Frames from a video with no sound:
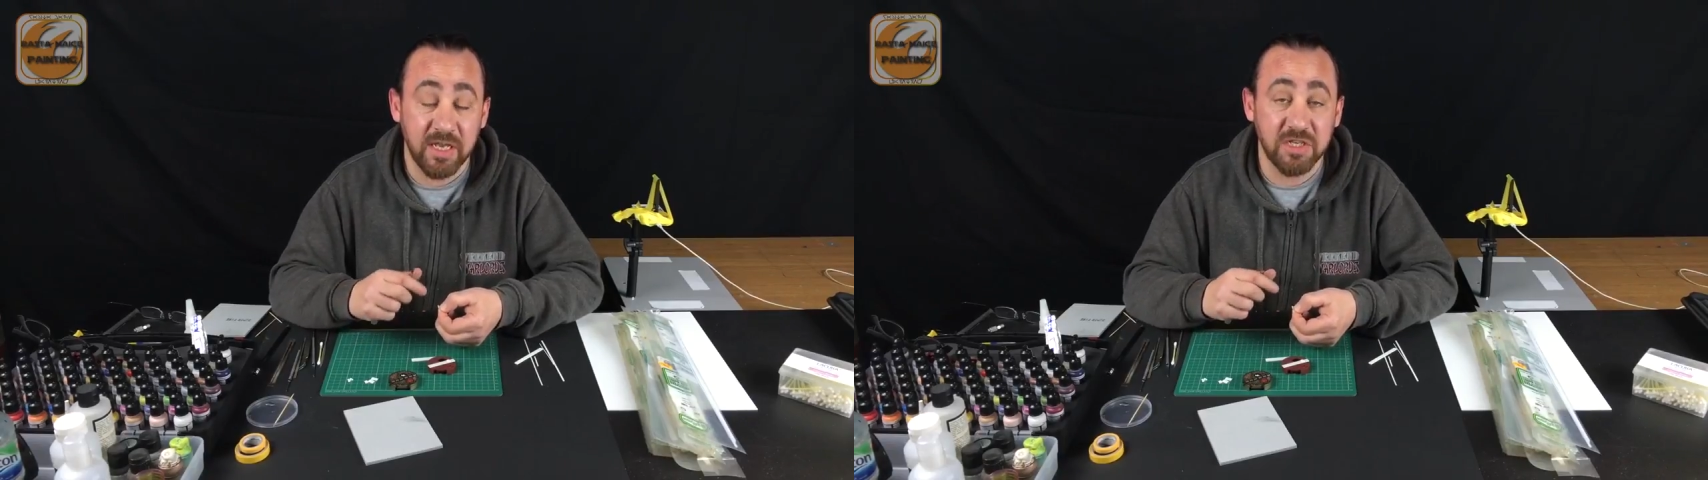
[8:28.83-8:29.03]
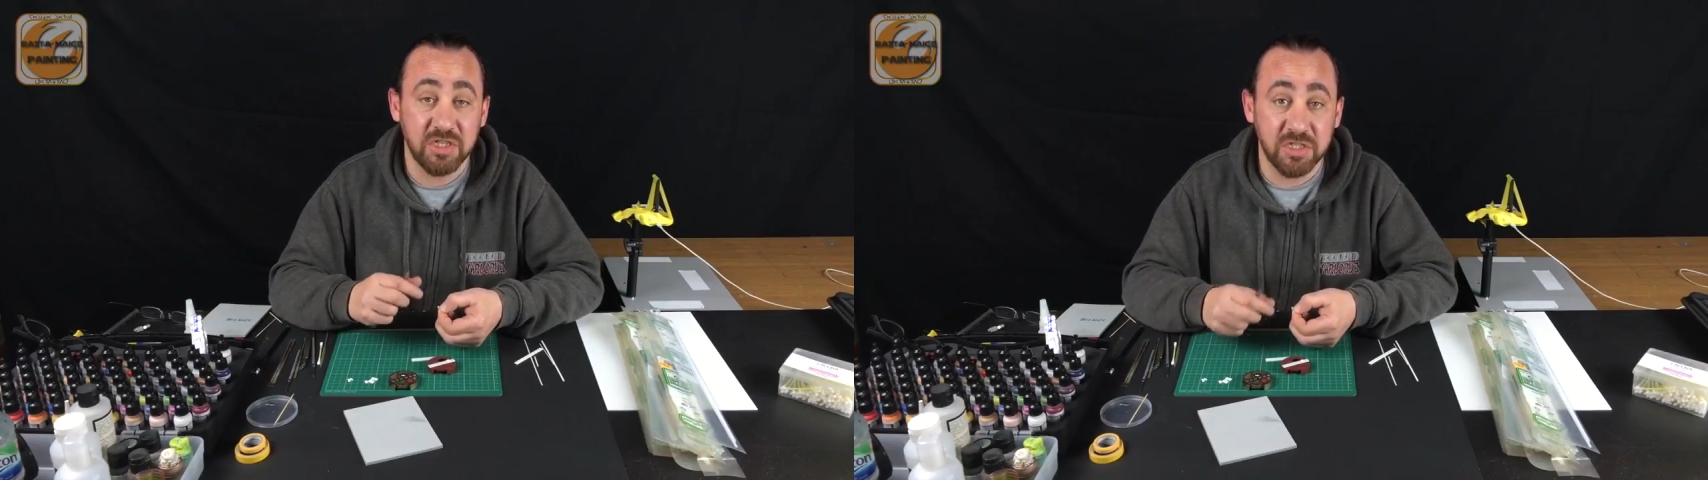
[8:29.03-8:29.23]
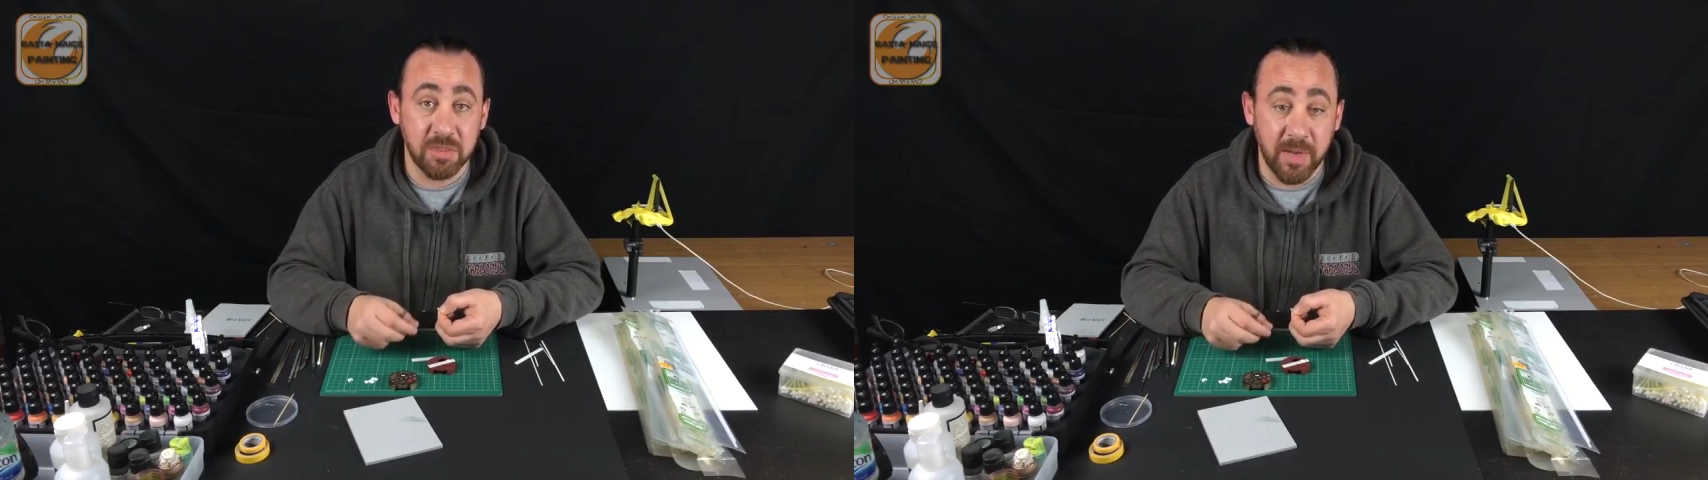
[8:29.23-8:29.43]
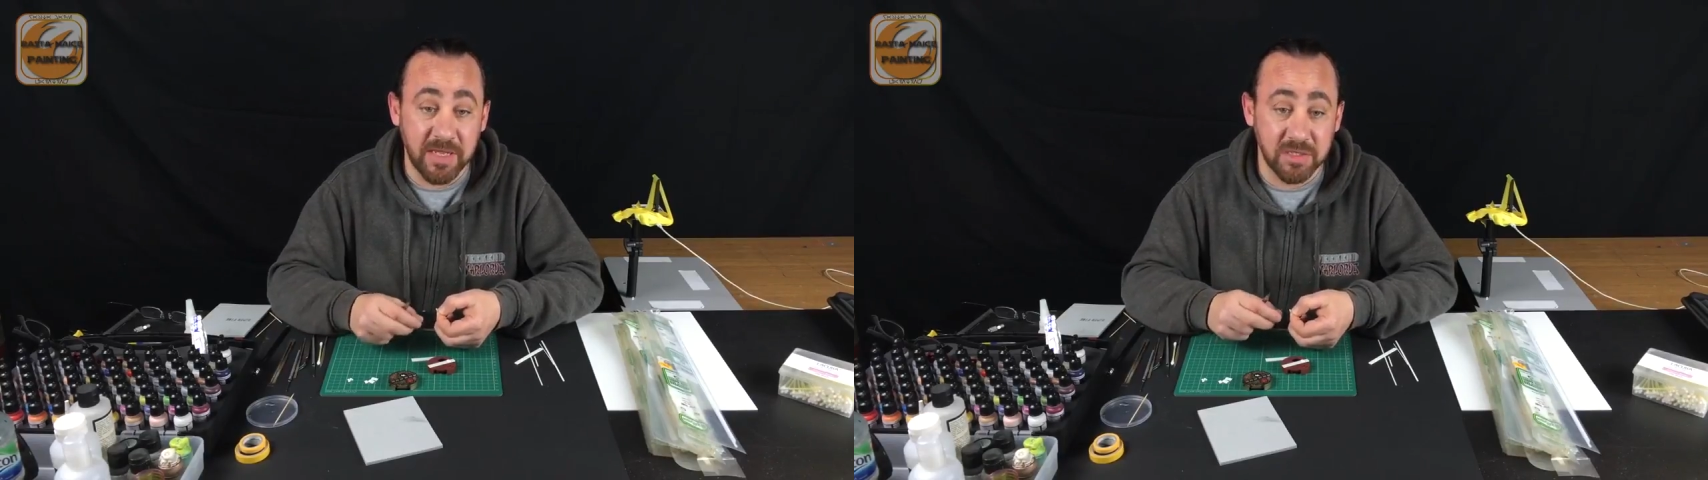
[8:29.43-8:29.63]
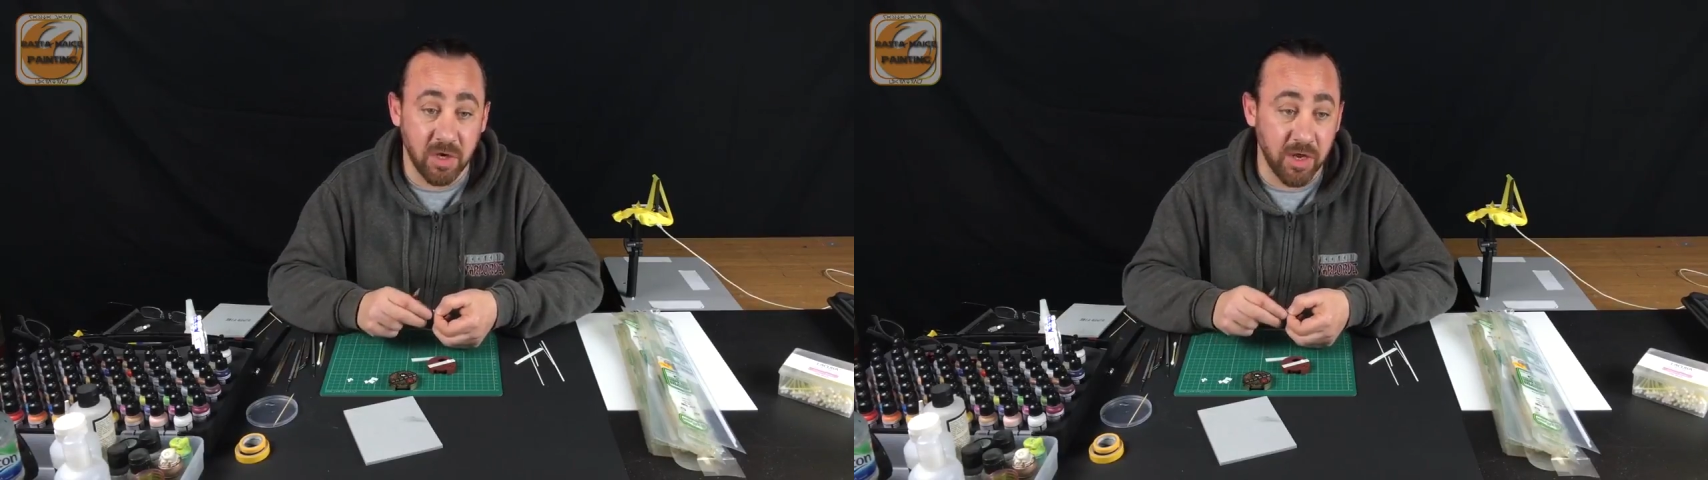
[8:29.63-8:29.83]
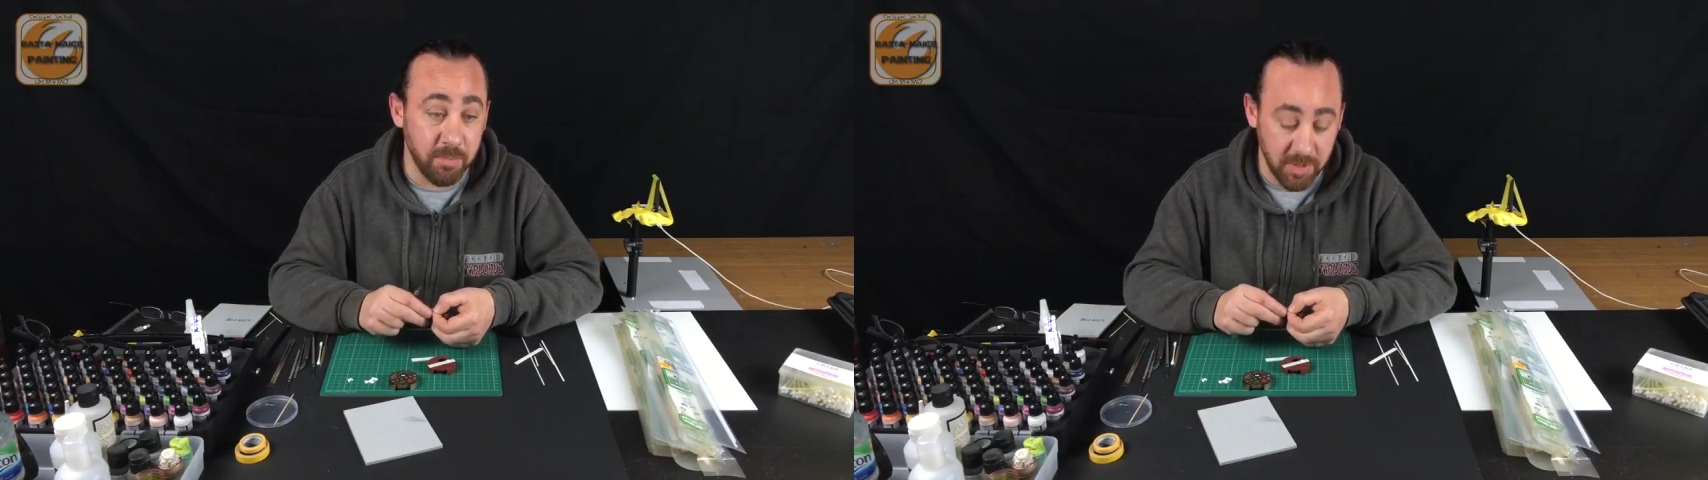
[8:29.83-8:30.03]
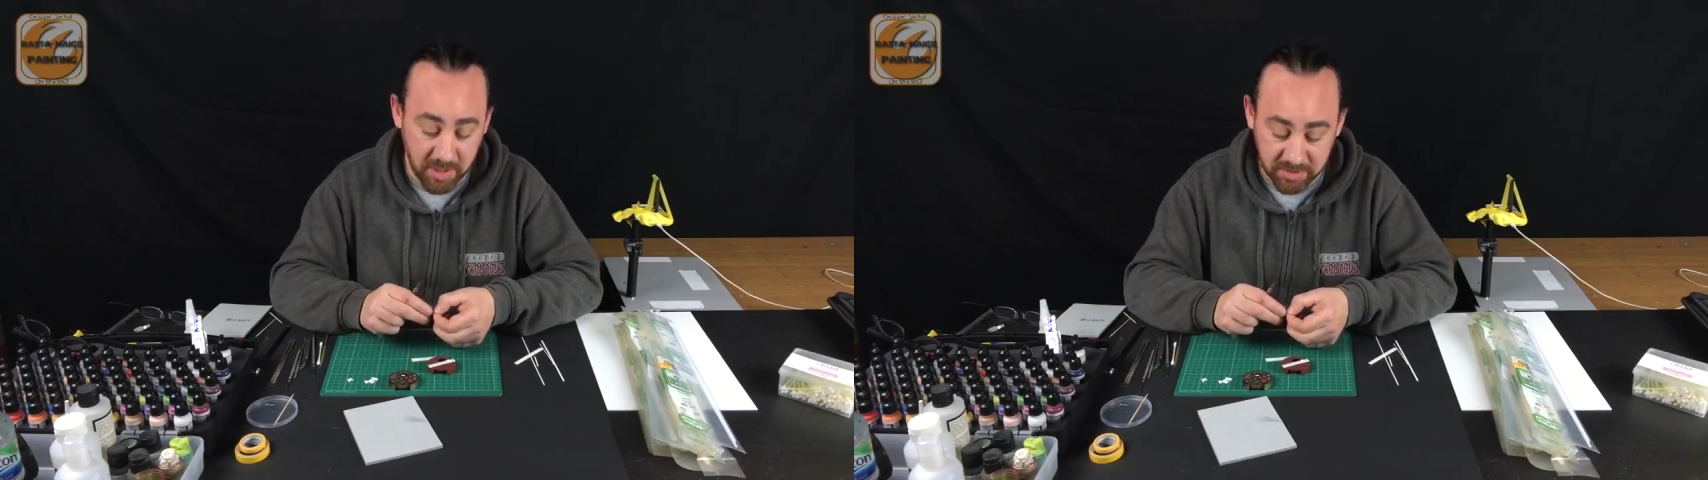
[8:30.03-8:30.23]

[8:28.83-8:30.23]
It's just about time.